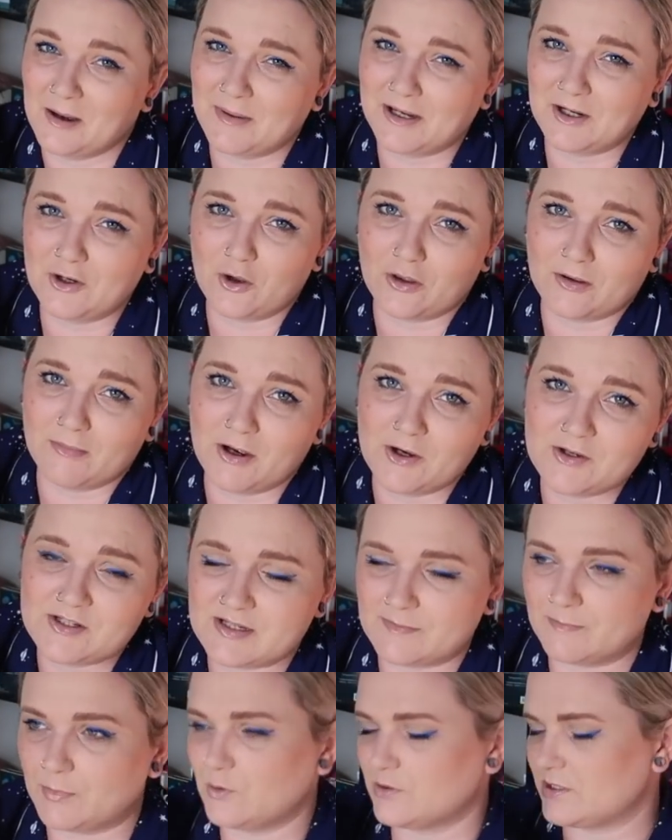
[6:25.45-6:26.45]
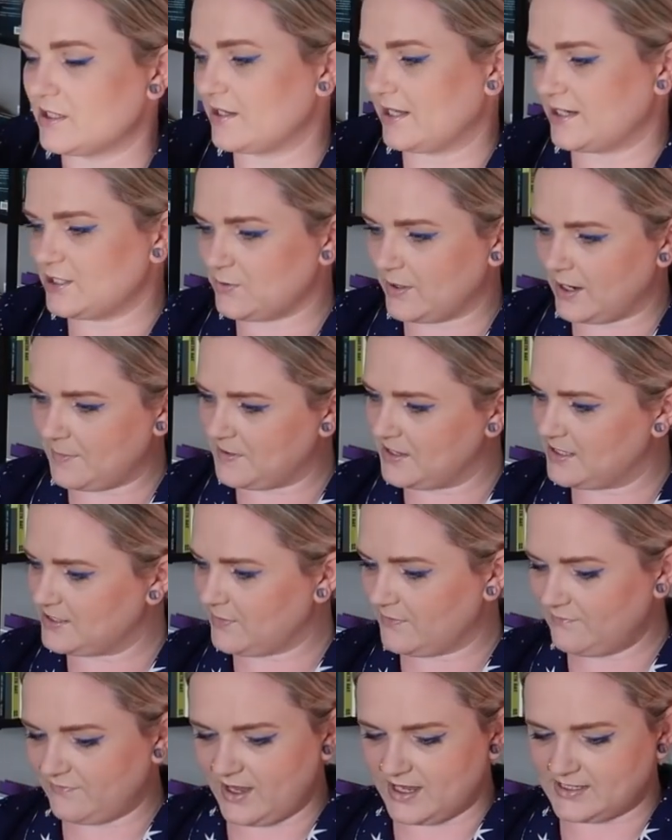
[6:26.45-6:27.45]
I mean, not the most important thing. Should we open
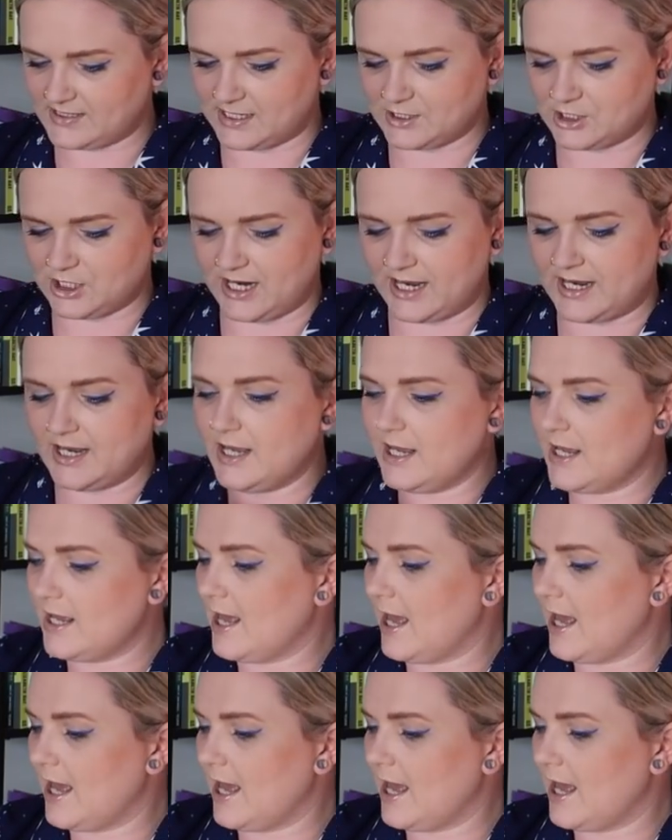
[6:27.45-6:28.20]
this one first, actually?